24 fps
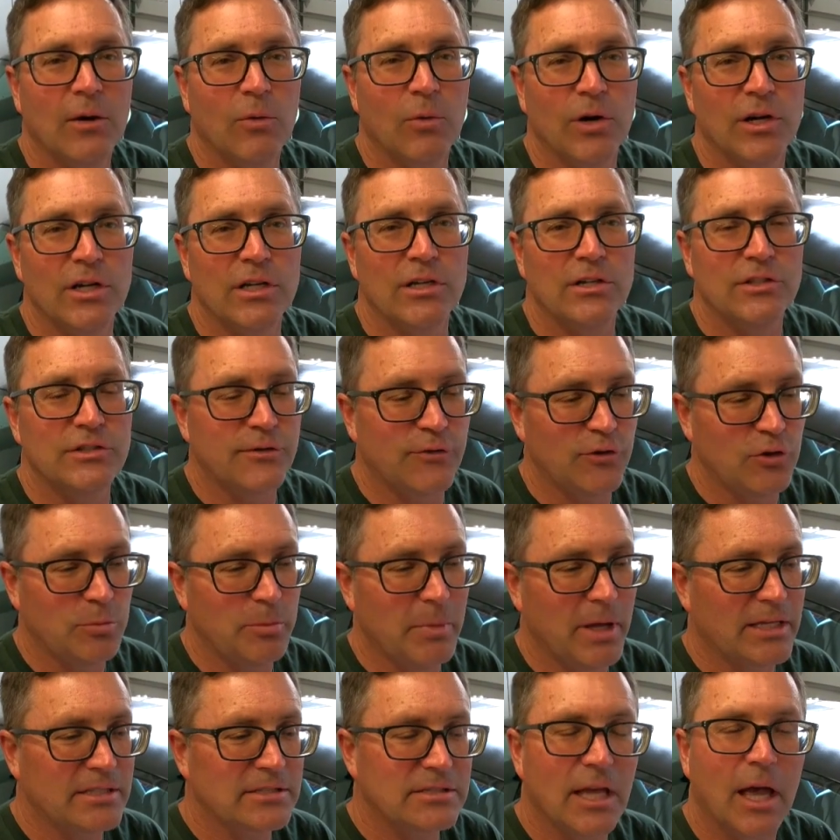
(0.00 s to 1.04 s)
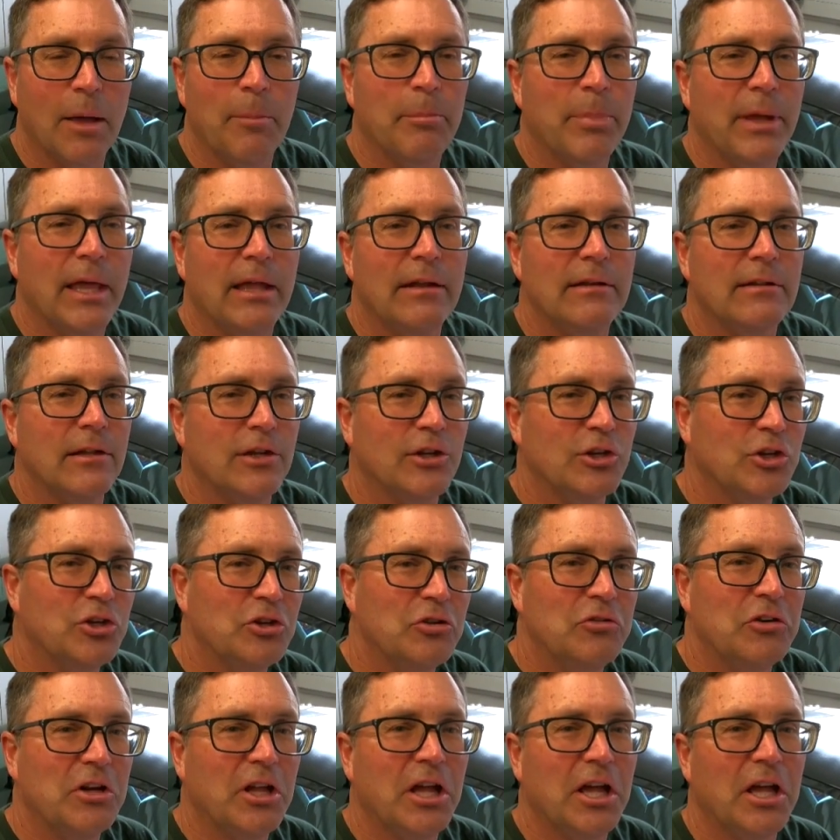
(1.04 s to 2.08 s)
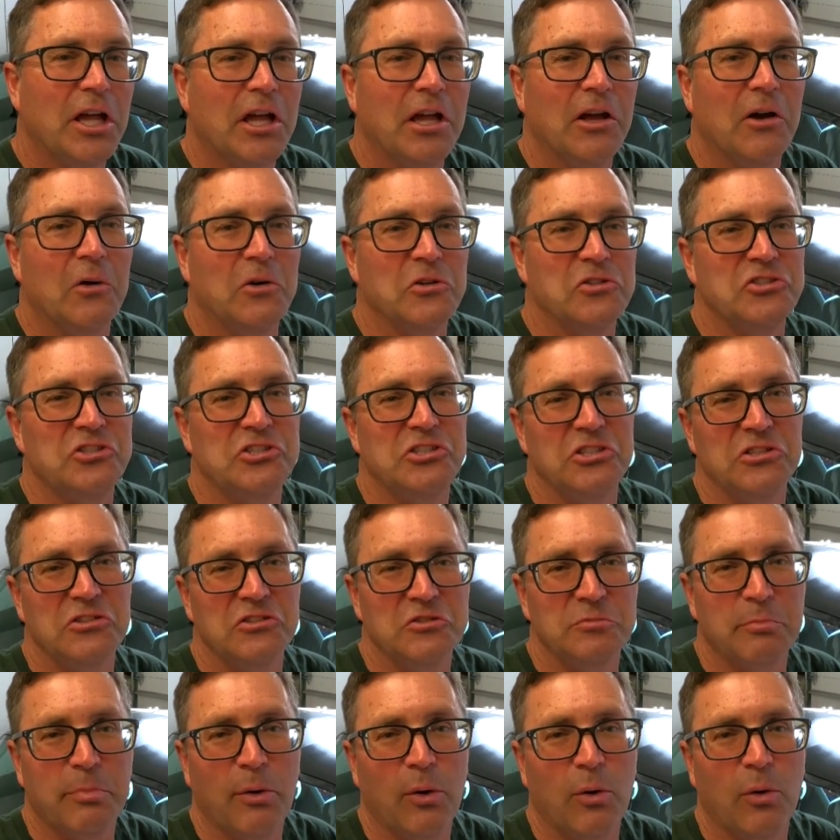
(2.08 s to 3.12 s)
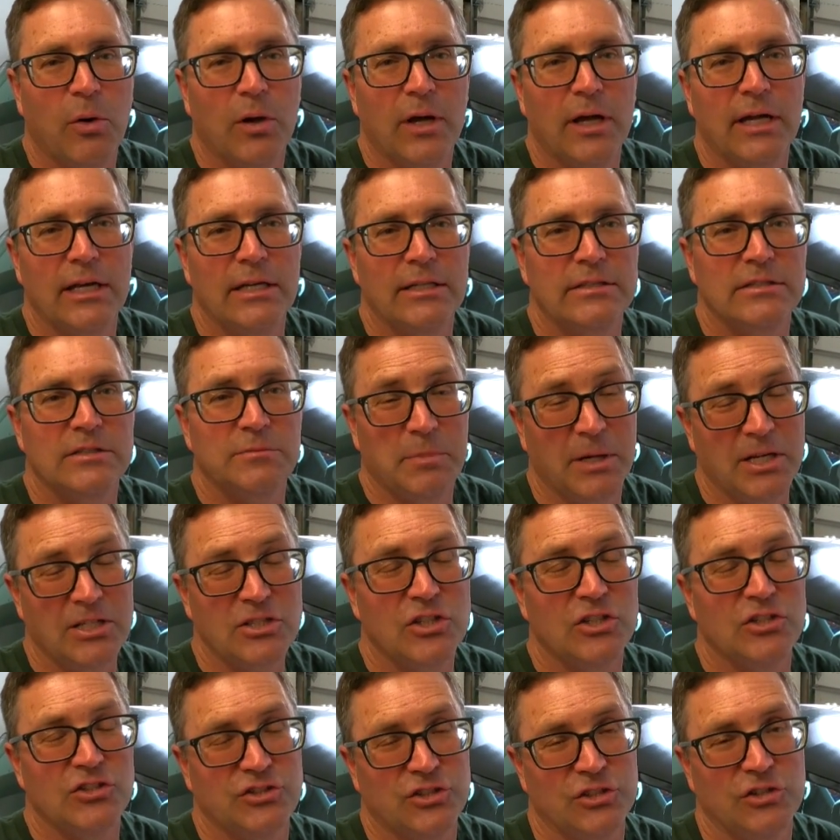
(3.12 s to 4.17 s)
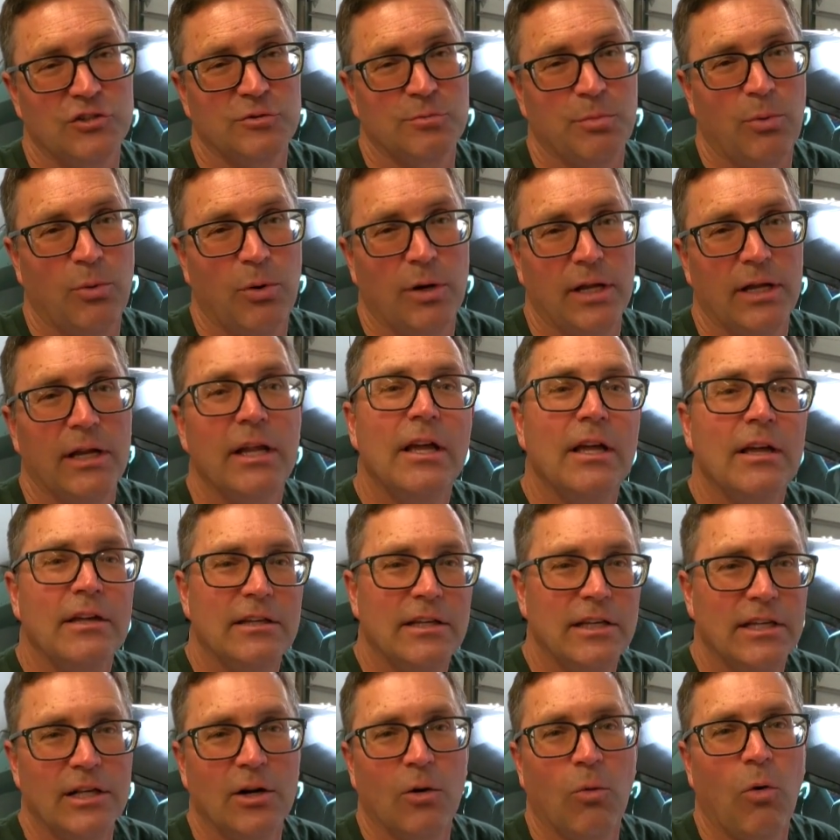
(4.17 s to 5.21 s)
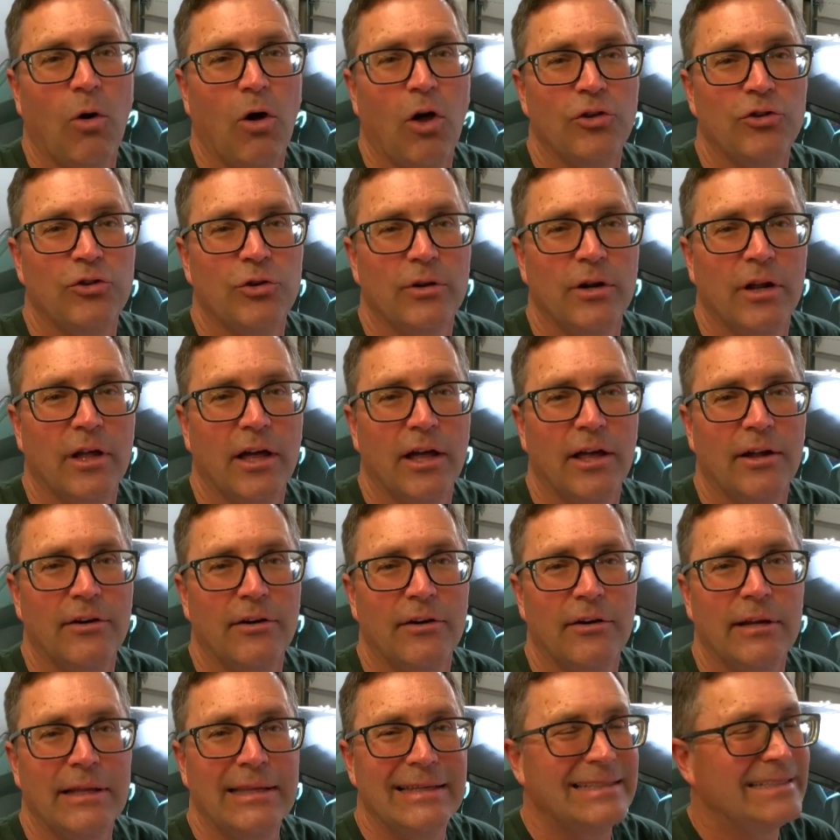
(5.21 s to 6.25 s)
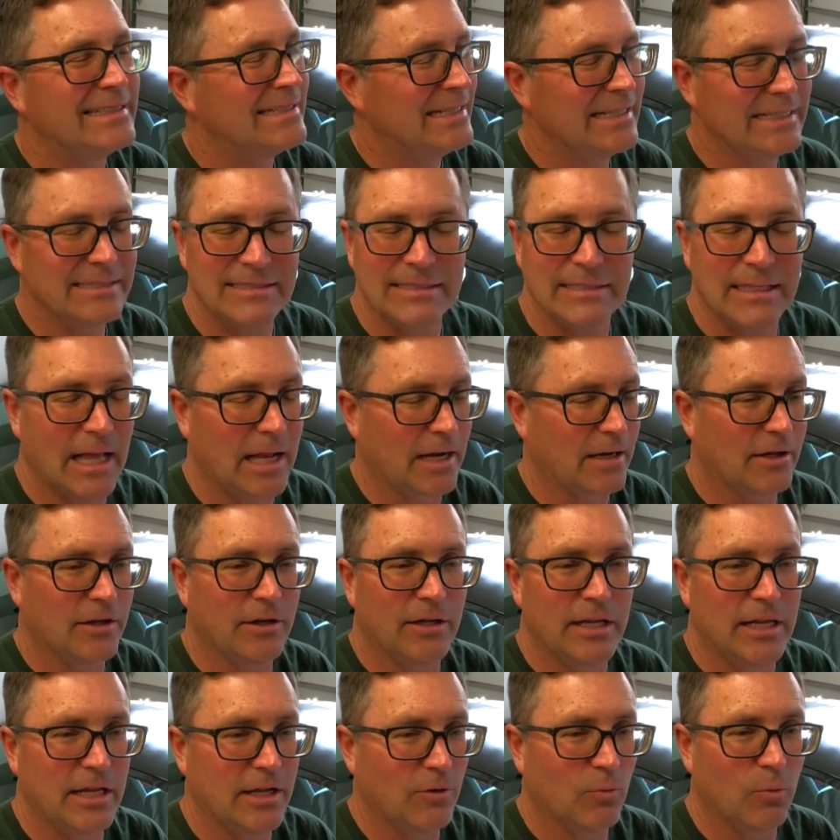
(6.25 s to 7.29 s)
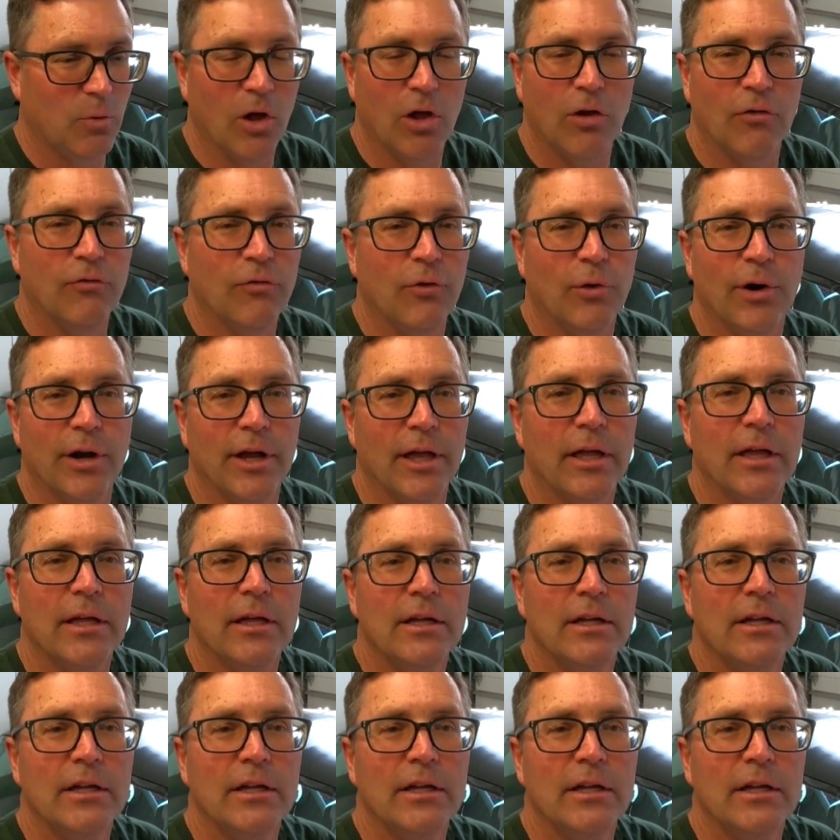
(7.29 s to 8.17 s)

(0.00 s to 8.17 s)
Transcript: Whereas if you mess up at Laguna or Sears Point, especially Sears Point, you hit a wall doing 100, it's not going to end well for you.